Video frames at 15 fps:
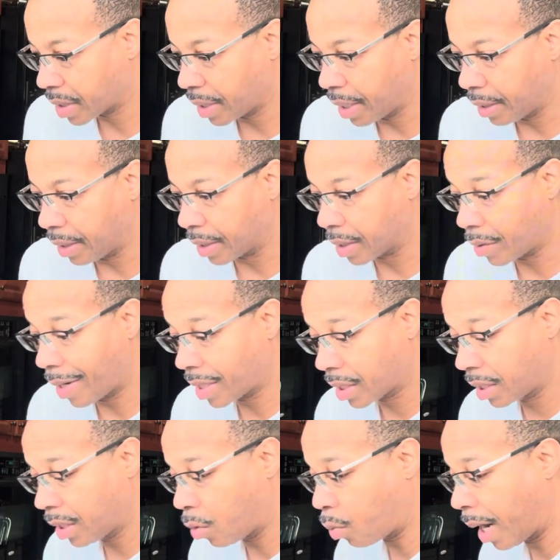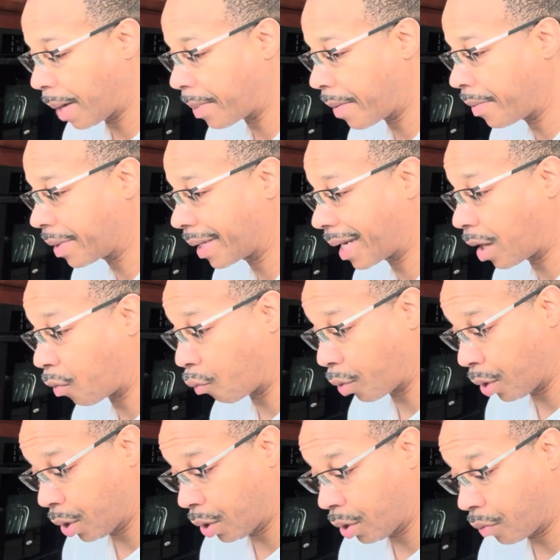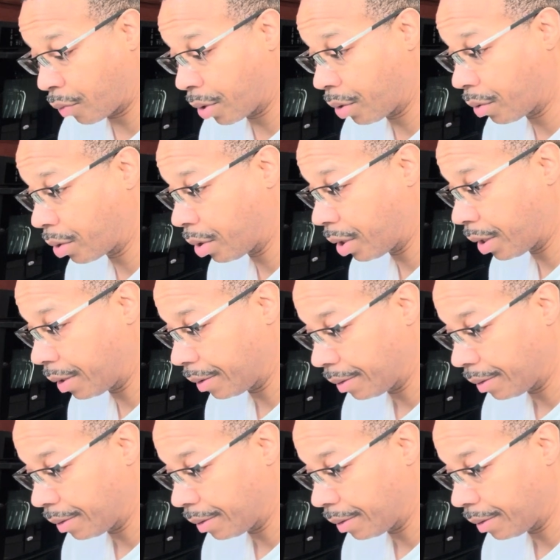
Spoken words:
in there, so I still wipe everything out real, real good.